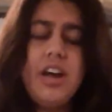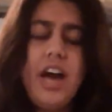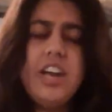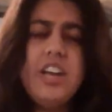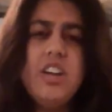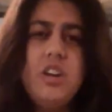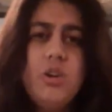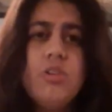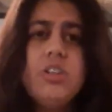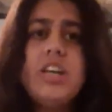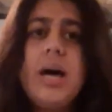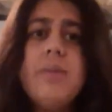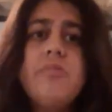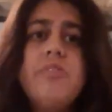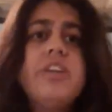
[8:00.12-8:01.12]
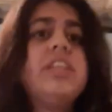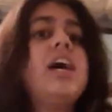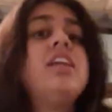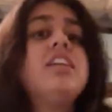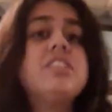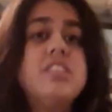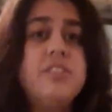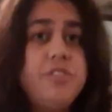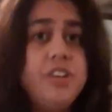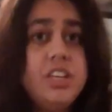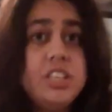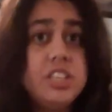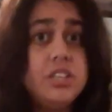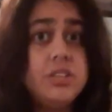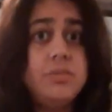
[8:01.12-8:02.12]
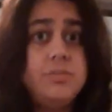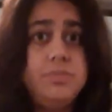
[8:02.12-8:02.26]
And in no time, Vetal is defeated.